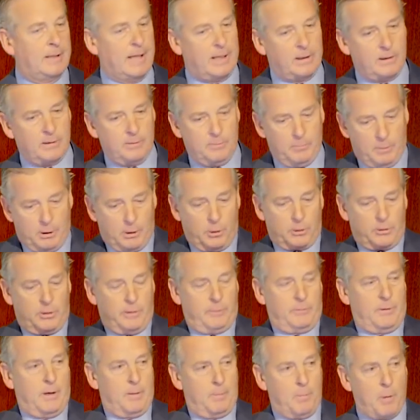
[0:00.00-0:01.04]
that because
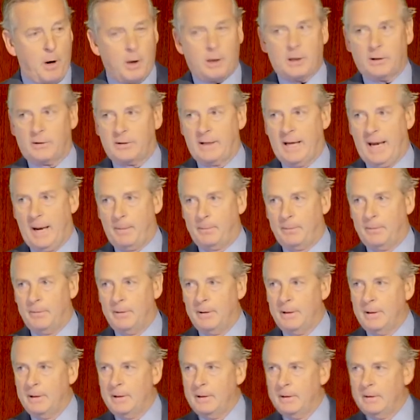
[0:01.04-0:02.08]
of their market cap,
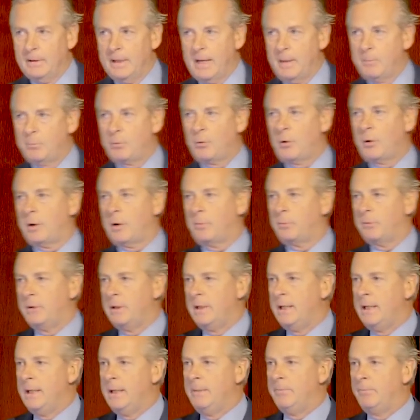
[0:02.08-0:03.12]
they brought up
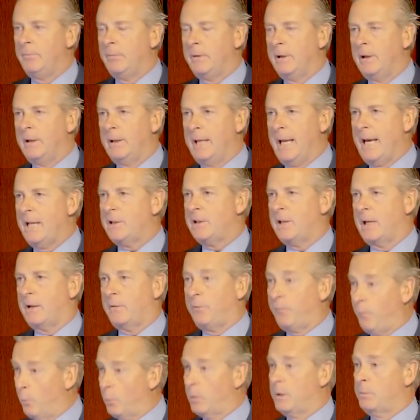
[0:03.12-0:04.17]
the
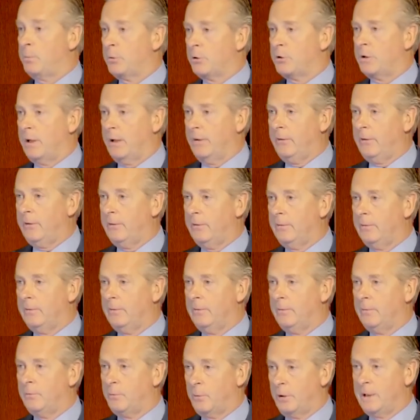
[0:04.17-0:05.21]
Nasdaq 40%
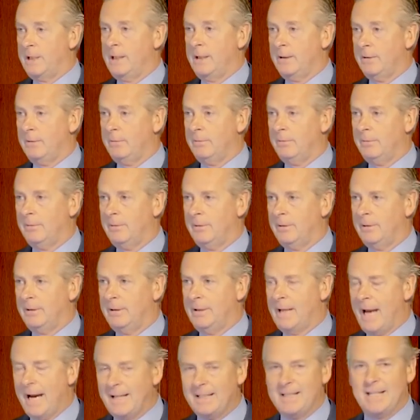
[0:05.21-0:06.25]
for the year.
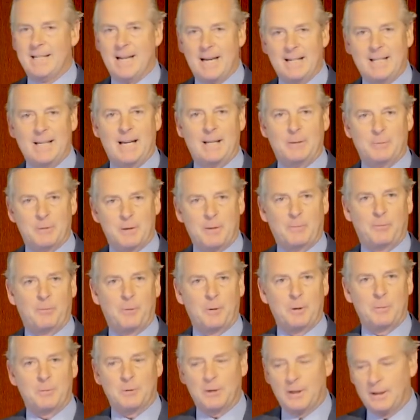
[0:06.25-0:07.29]
1998 was up
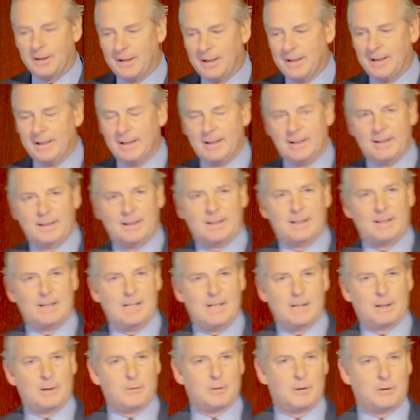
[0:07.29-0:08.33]
40%. A
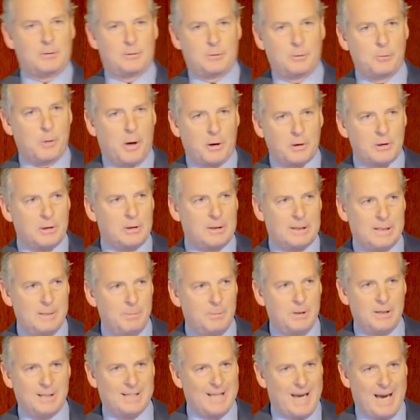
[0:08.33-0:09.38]
year that was, to us,
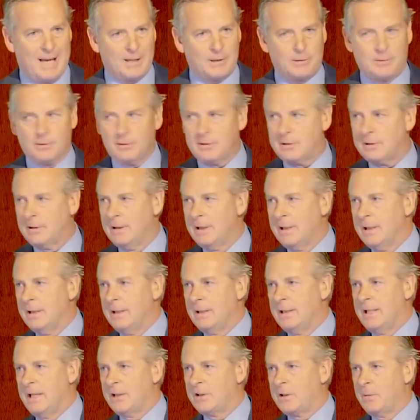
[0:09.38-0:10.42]
seemed disastrous.
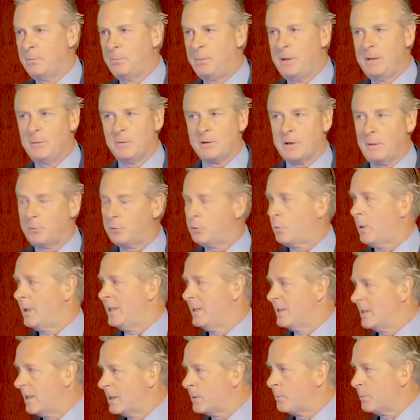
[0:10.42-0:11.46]
The S&P was up
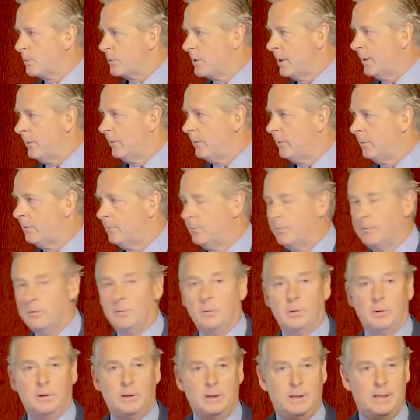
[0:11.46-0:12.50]
26%,
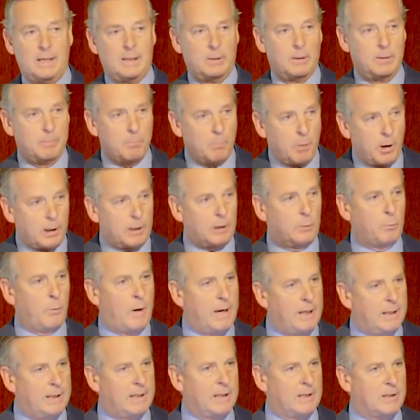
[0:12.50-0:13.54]
the
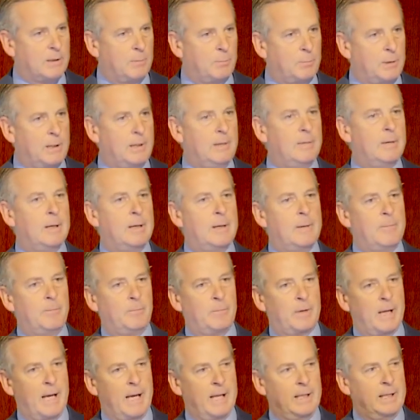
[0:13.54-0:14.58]
market-weighted S&P,
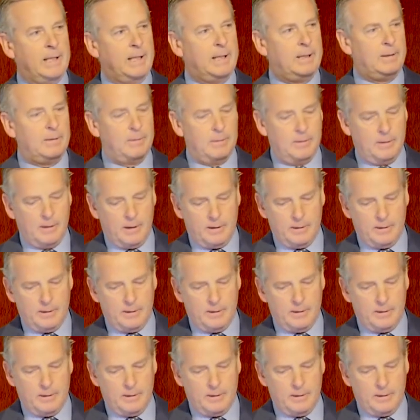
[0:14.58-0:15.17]
and the